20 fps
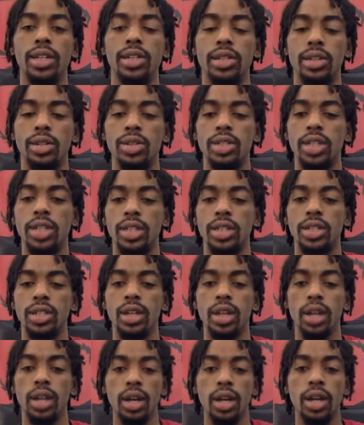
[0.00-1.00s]
So just,
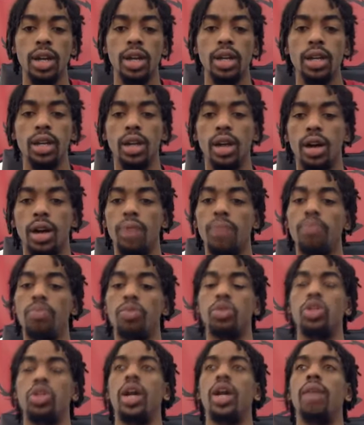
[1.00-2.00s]
you know,
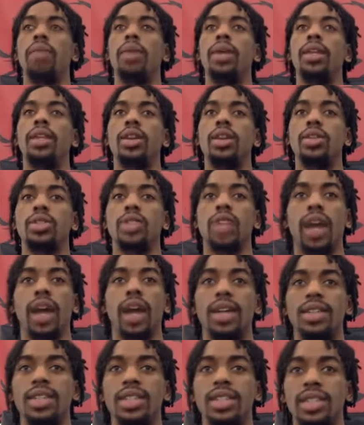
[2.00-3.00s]
trying to make those guys
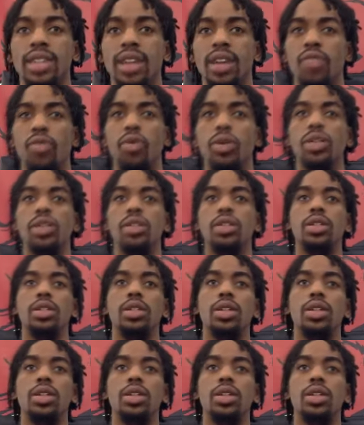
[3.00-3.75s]
get tough ones,